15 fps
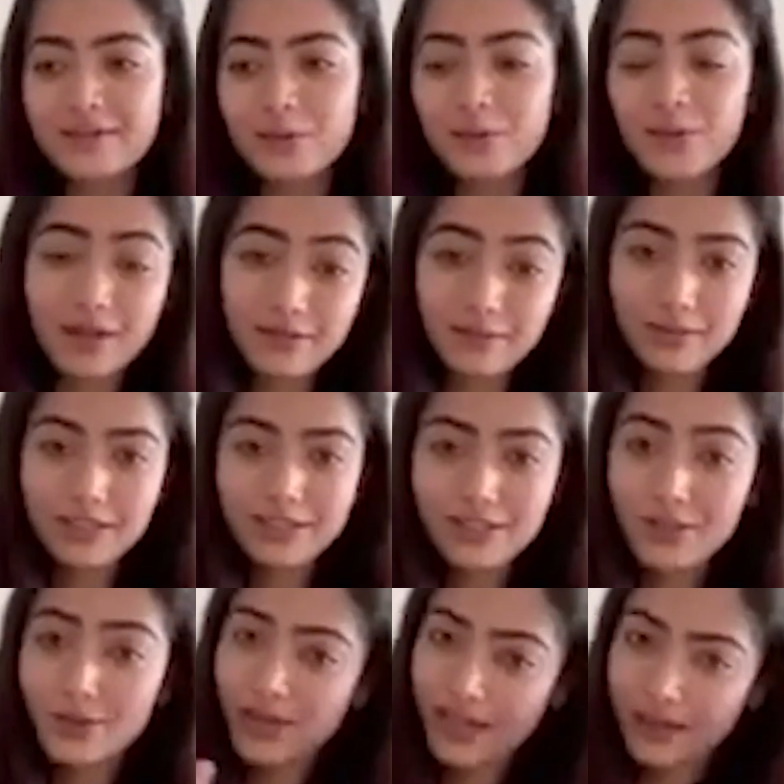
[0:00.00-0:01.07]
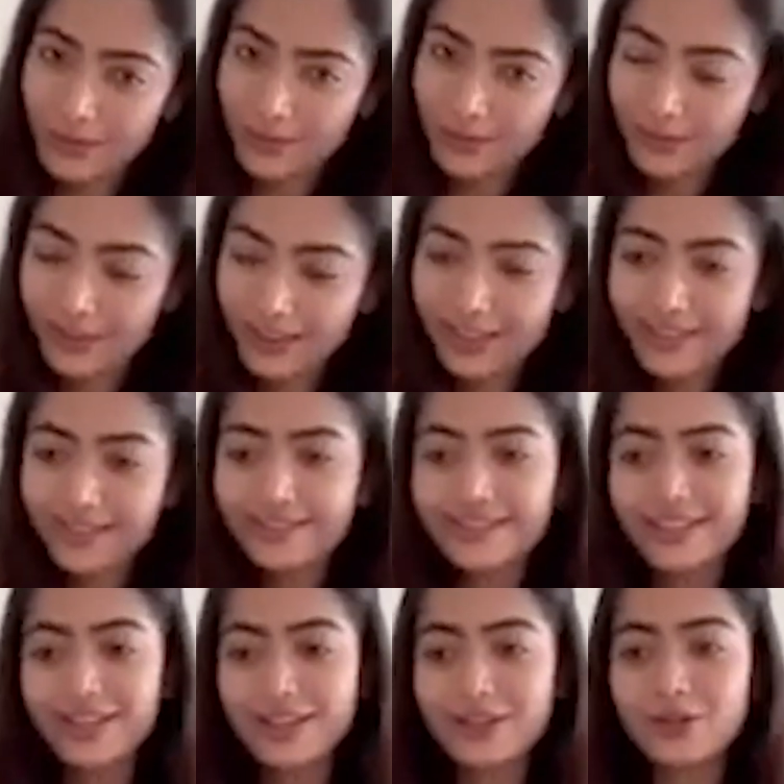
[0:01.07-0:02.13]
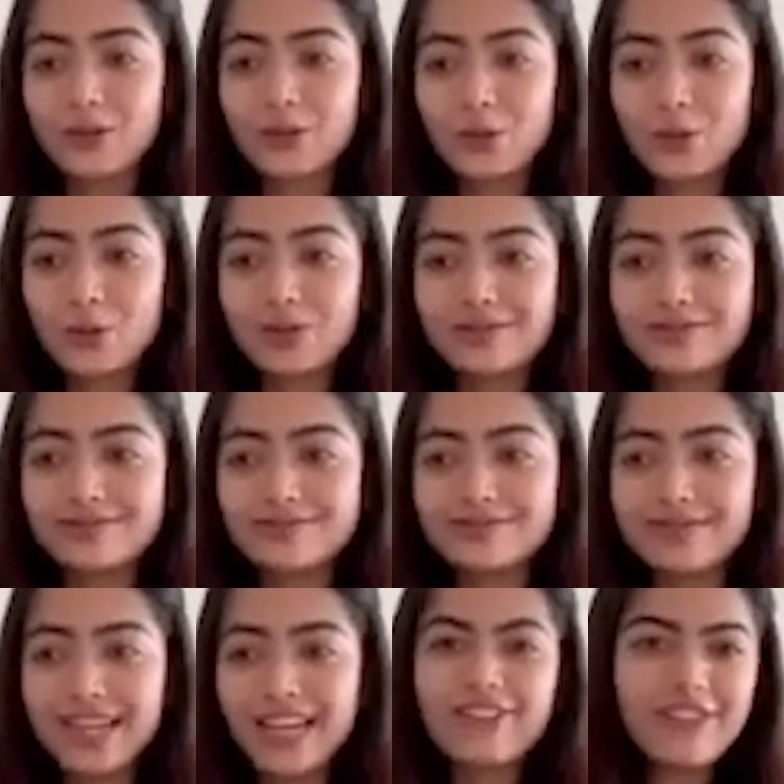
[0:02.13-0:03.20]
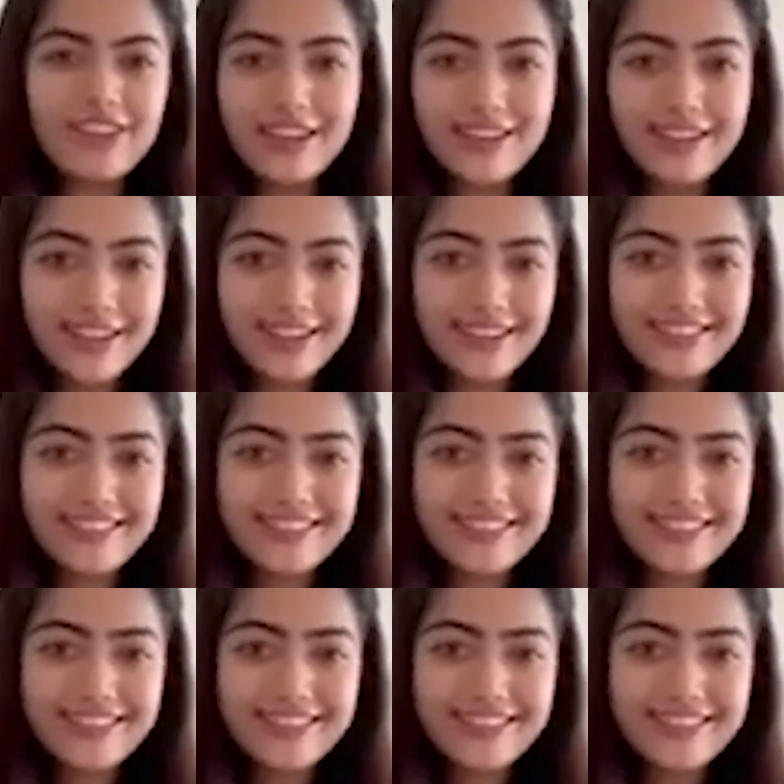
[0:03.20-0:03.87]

One, because you came up with it. Two, it felt right.